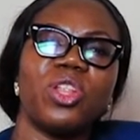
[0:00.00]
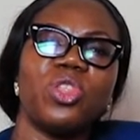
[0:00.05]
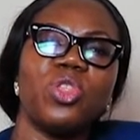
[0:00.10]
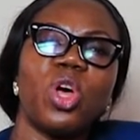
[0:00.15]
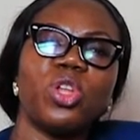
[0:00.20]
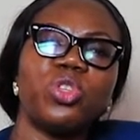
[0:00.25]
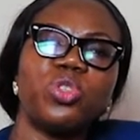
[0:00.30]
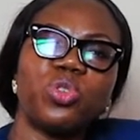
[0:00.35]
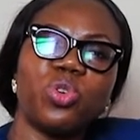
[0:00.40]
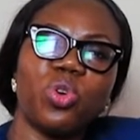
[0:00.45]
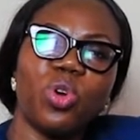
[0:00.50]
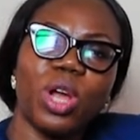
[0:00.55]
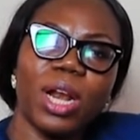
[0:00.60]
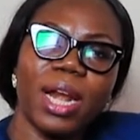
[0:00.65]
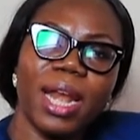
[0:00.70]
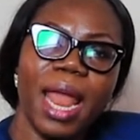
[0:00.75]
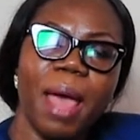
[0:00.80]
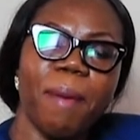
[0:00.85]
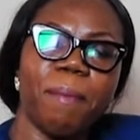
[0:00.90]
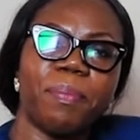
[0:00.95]
not to
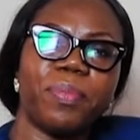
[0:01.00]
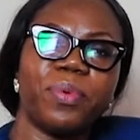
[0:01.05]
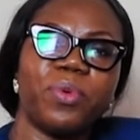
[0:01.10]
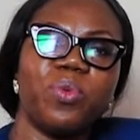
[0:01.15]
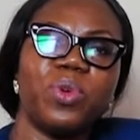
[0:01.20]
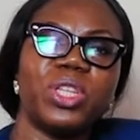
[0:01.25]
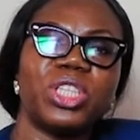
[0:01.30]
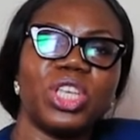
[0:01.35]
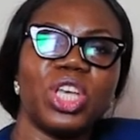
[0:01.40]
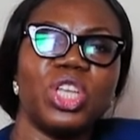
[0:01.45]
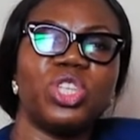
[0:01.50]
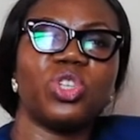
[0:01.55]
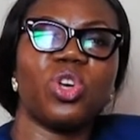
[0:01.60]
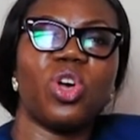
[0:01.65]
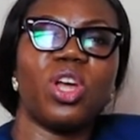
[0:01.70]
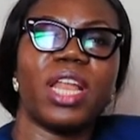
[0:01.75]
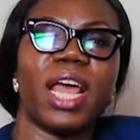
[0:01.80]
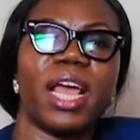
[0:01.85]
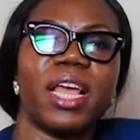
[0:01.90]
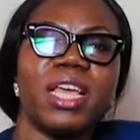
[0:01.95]
clamp with each
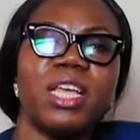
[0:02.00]
other.